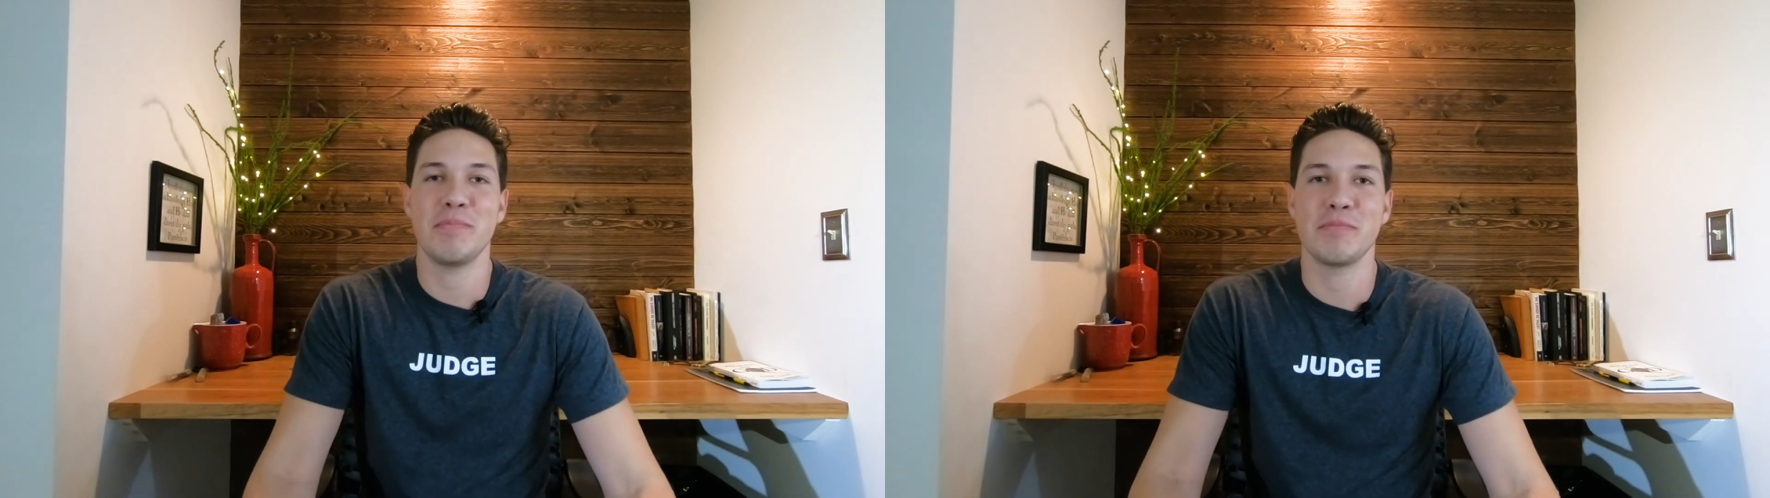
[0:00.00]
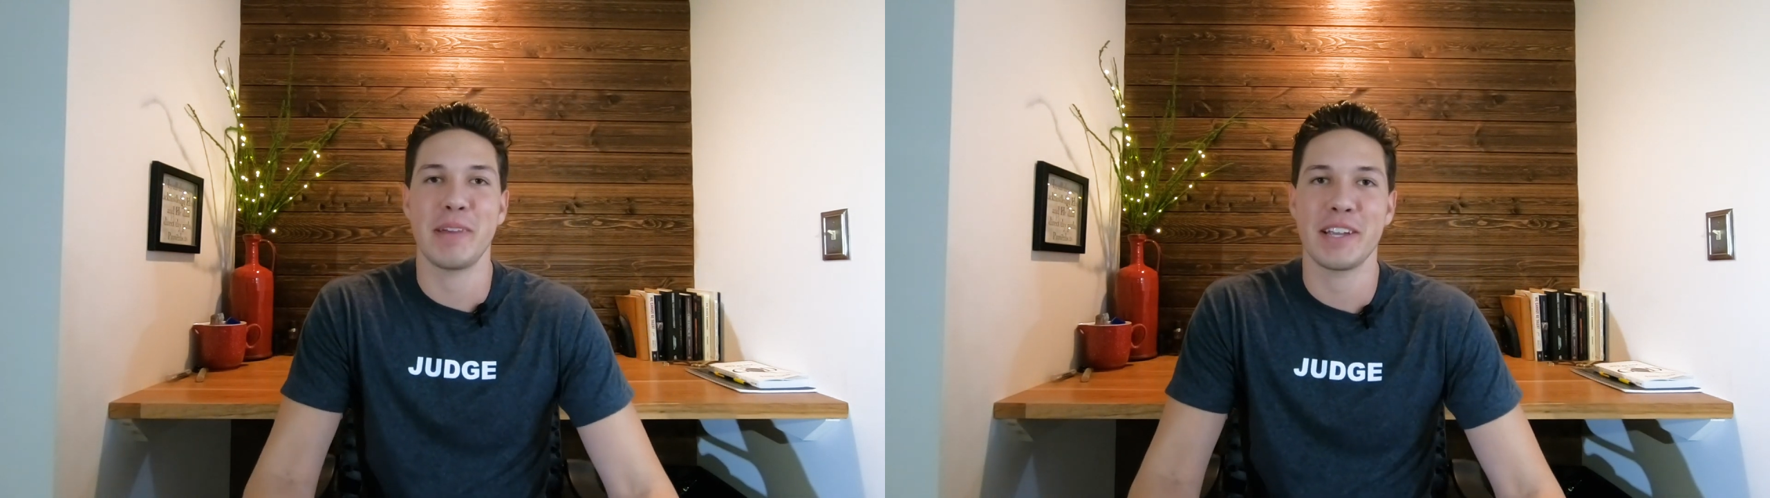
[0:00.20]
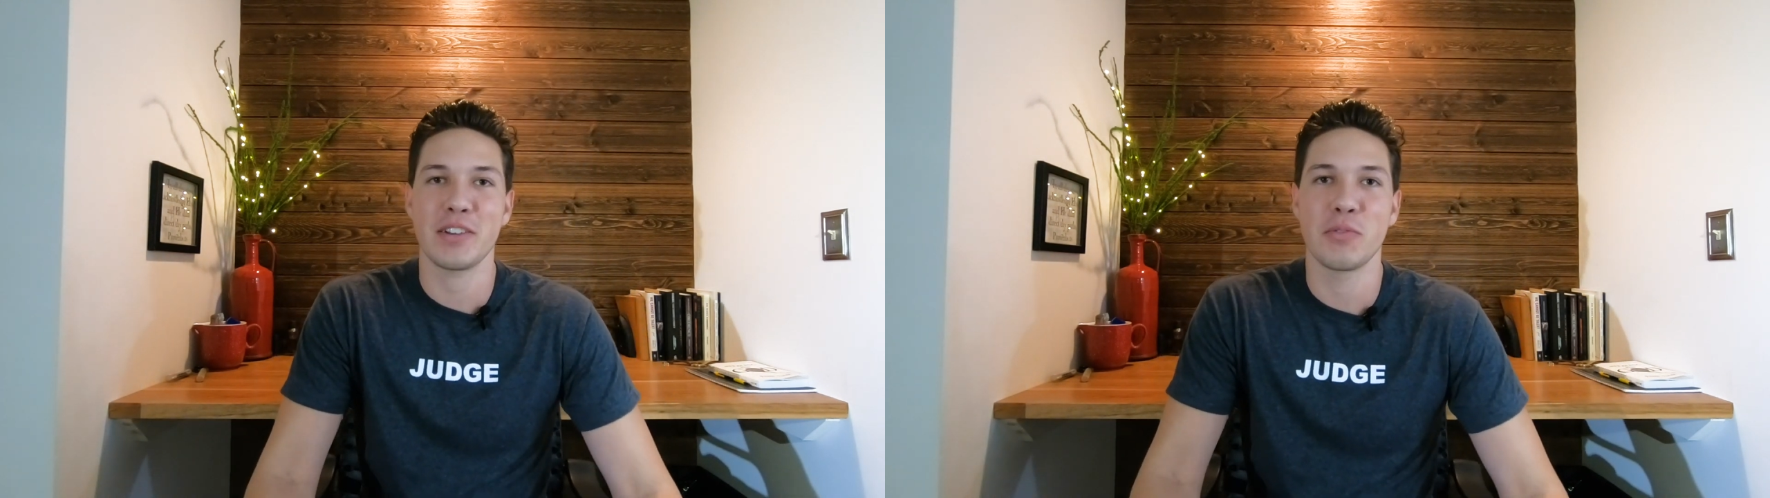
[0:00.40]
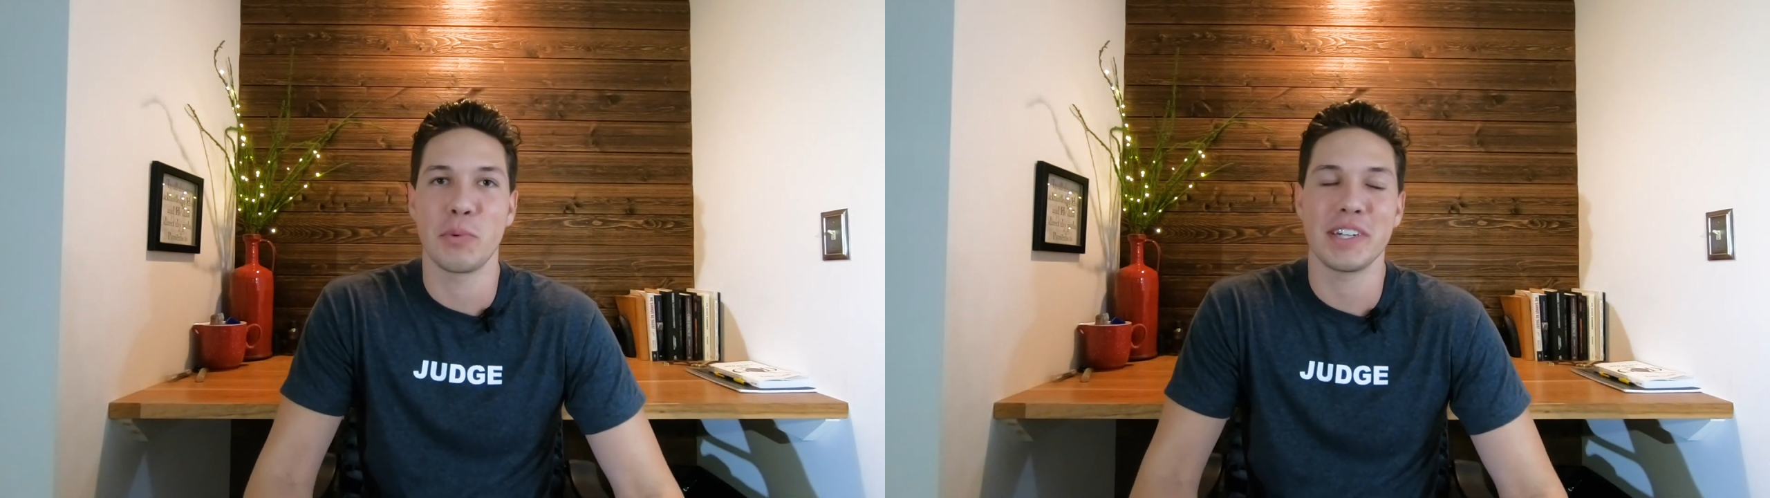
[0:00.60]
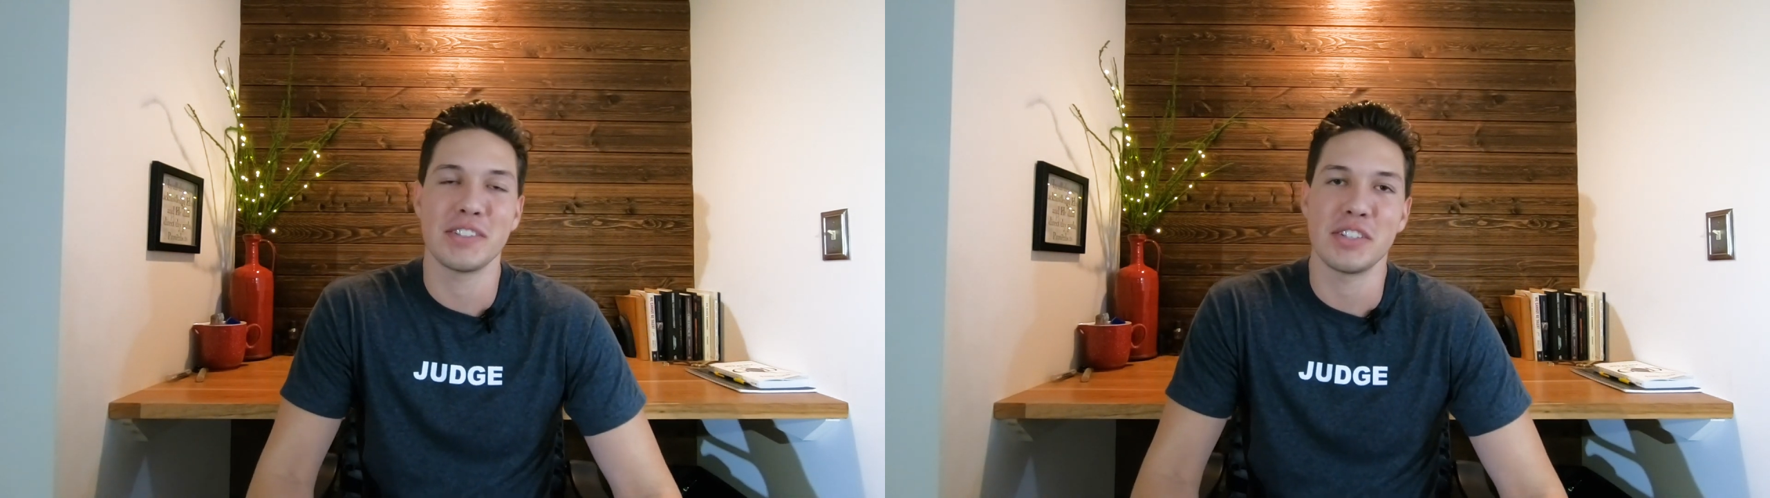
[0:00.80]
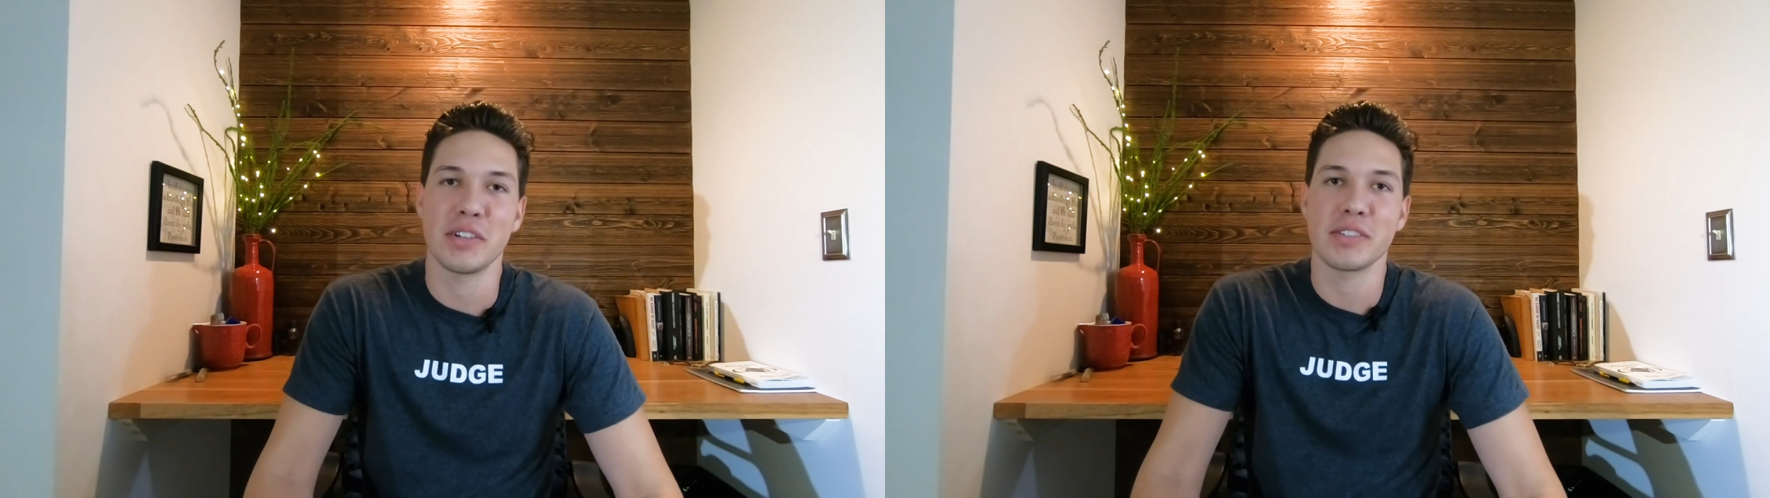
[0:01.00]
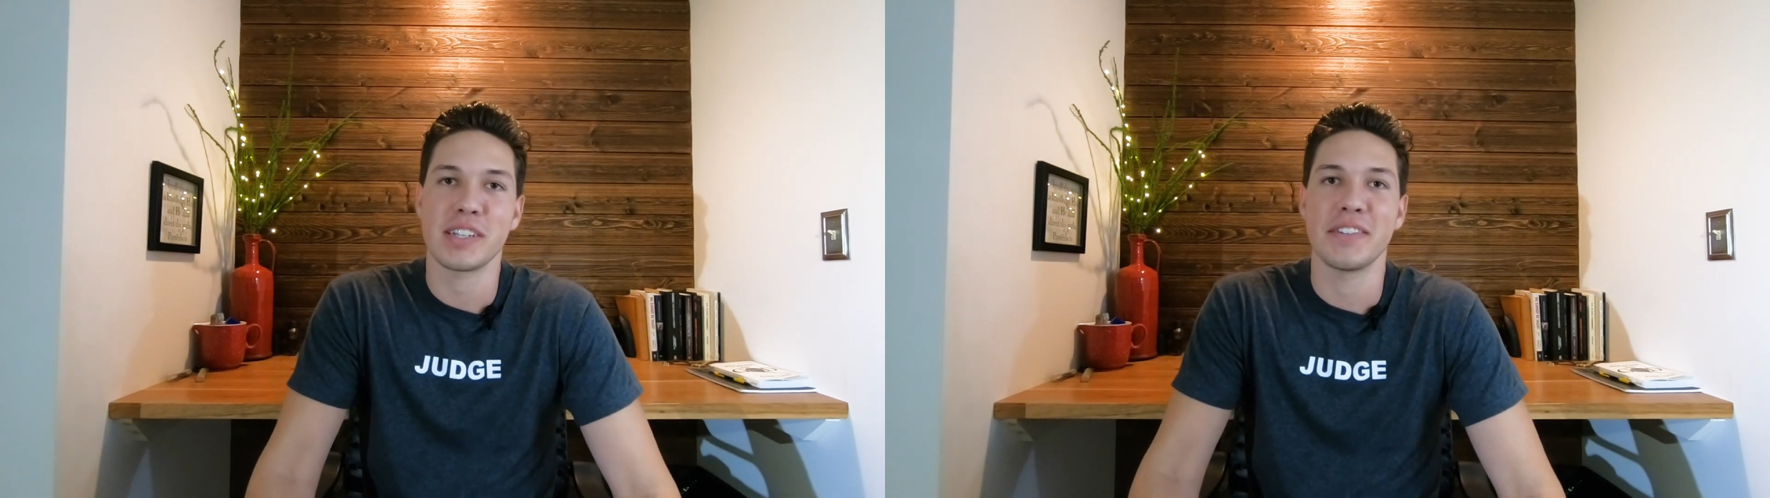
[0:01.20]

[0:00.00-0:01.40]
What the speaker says: make weird jokes